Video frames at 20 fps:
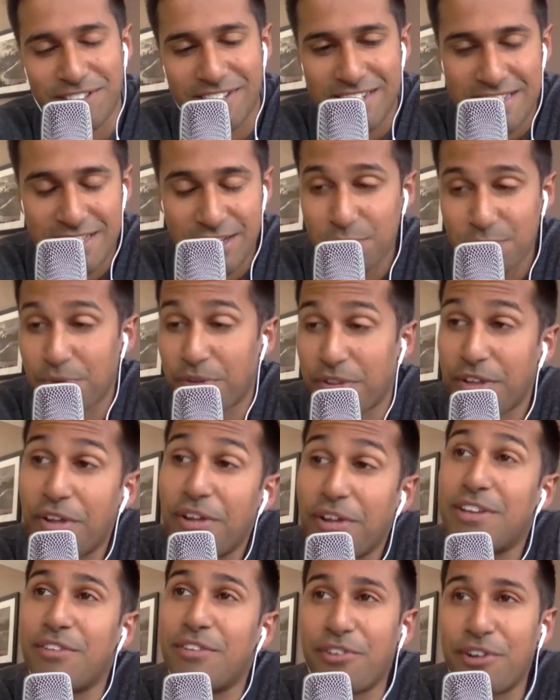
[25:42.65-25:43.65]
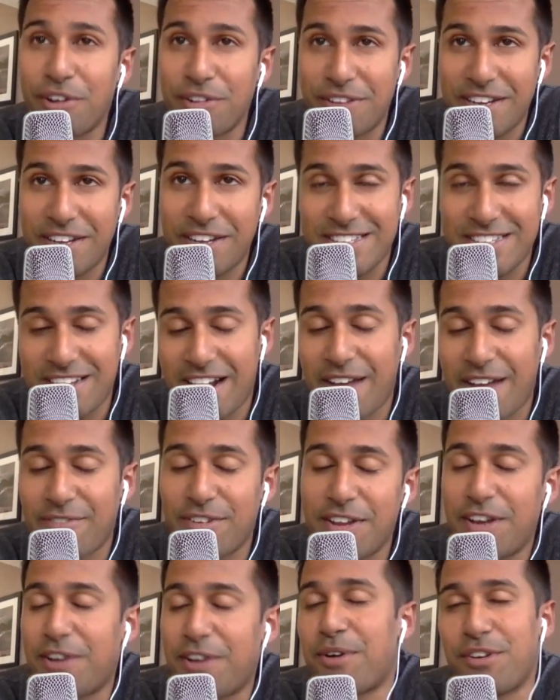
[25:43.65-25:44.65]
And he says, well, the only difficult thing is that I have to
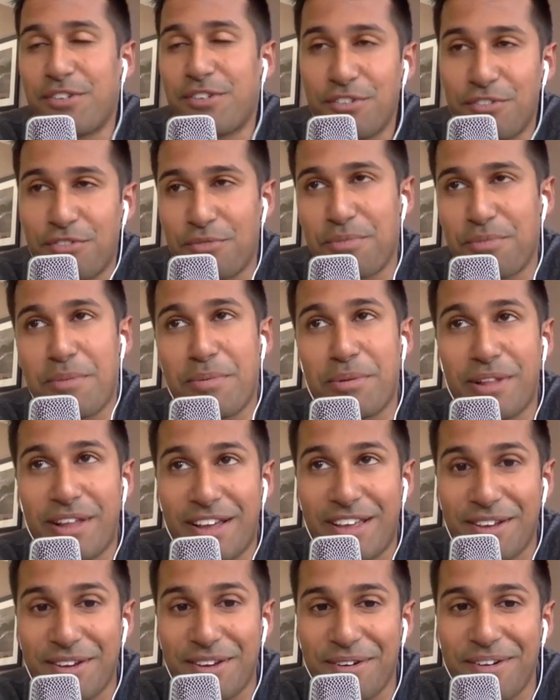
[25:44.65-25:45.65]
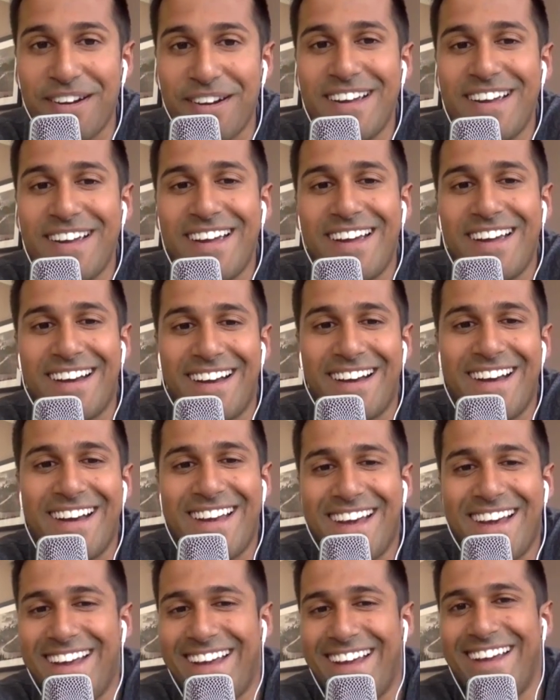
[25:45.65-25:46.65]
take questions from people like you.
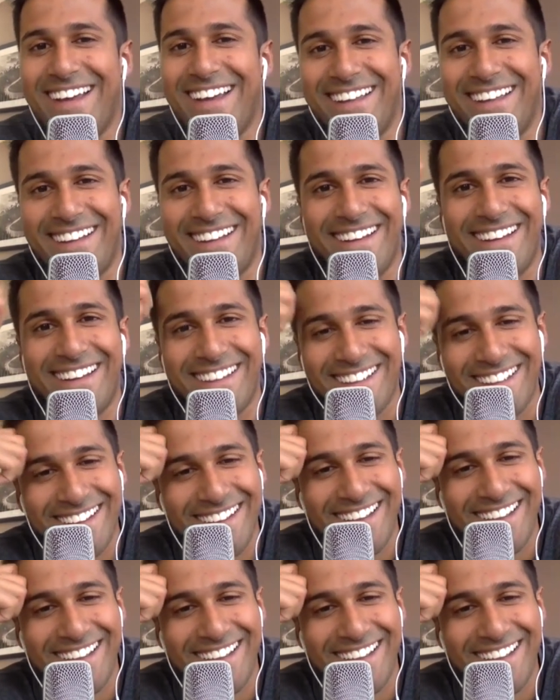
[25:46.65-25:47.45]
And